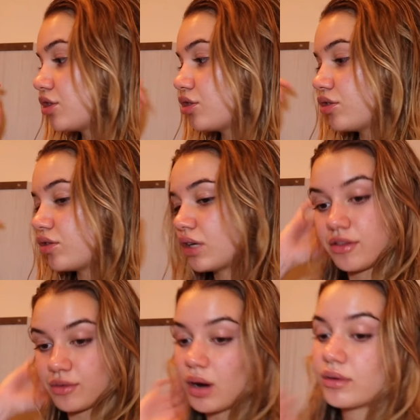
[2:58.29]
to
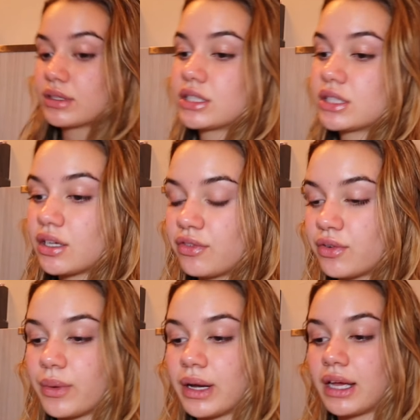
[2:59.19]
throwing stuff
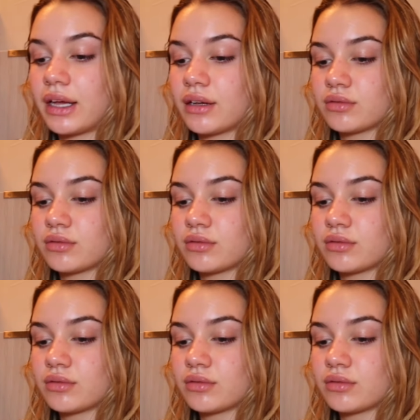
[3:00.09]
away.